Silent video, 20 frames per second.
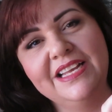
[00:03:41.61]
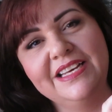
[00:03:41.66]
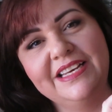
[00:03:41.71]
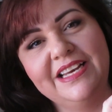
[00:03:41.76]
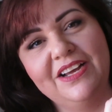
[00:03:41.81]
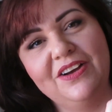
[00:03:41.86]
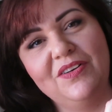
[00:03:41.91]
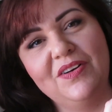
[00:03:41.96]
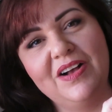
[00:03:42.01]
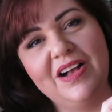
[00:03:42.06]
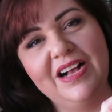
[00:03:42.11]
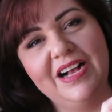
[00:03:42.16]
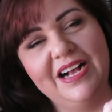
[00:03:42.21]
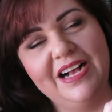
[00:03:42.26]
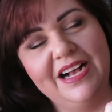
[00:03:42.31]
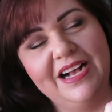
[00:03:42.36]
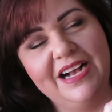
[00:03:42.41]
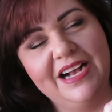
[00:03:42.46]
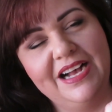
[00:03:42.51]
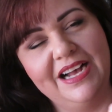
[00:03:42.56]
Now,
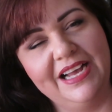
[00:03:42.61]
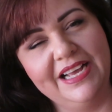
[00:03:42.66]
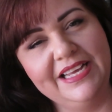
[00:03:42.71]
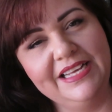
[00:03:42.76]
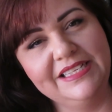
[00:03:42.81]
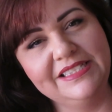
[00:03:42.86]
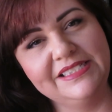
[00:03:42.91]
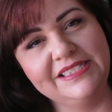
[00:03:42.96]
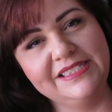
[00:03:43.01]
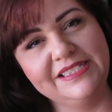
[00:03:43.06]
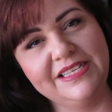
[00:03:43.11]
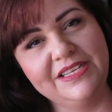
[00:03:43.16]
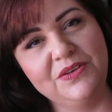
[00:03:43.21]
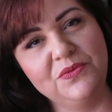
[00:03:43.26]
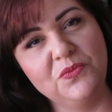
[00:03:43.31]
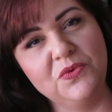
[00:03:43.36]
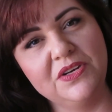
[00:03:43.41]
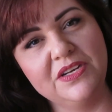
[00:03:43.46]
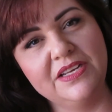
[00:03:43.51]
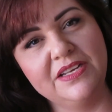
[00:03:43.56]
I had
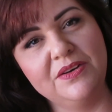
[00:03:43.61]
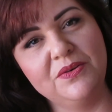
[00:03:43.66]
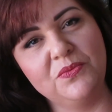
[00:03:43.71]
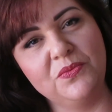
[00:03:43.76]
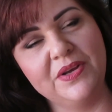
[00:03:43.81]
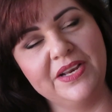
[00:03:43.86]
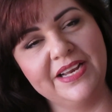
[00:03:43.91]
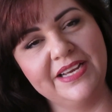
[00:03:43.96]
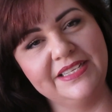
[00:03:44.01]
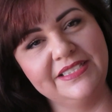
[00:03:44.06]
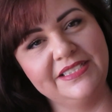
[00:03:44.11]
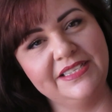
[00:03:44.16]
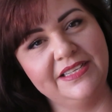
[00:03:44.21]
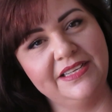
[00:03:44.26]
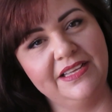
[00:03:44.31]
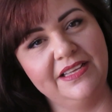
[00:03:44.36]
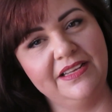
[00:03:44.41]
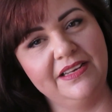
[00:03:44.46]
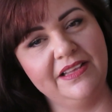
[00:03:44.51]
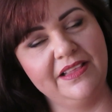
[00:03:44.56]
seen one when I
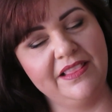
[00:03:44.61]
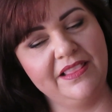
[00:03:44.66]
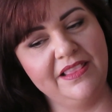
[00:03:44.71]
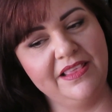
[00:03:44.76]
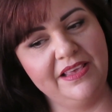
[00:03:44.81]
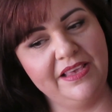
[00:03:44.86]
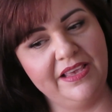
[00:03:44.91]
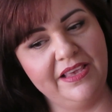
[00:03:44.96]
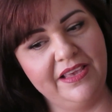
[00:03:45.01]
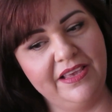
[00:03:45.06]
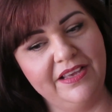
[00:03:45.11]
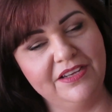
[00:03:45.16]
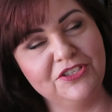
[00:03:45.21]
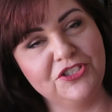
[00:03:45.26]
did the